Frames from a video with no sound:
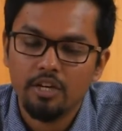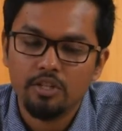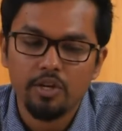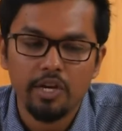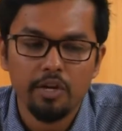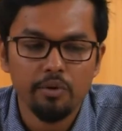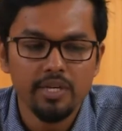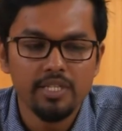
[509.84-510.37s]
So
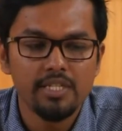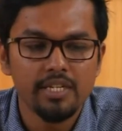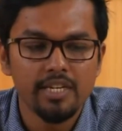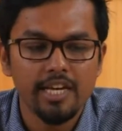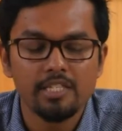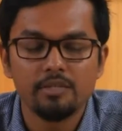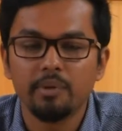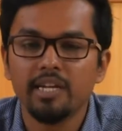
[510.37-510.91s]
heuristic
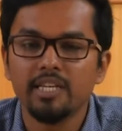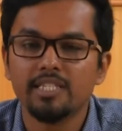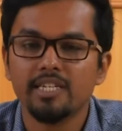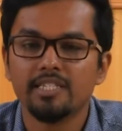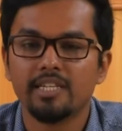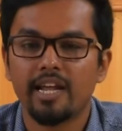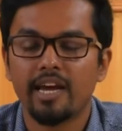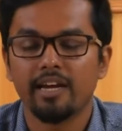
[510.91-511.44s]
experience
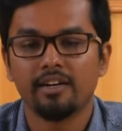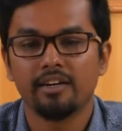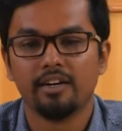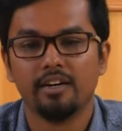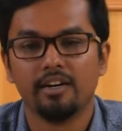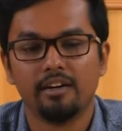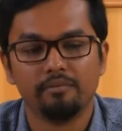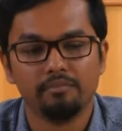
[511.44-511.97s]
is like
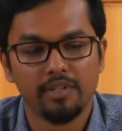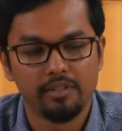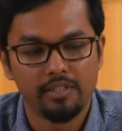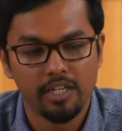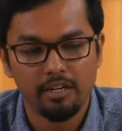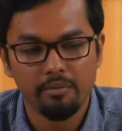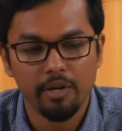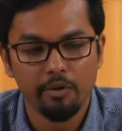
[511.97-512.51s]
the
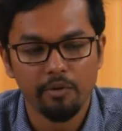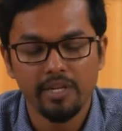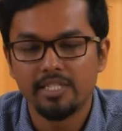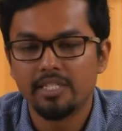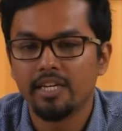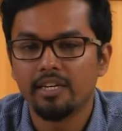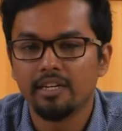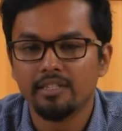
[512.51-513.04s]
term
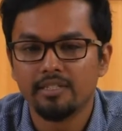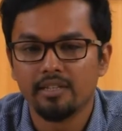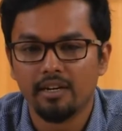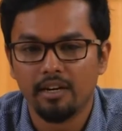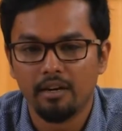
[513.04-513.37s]
heuristic is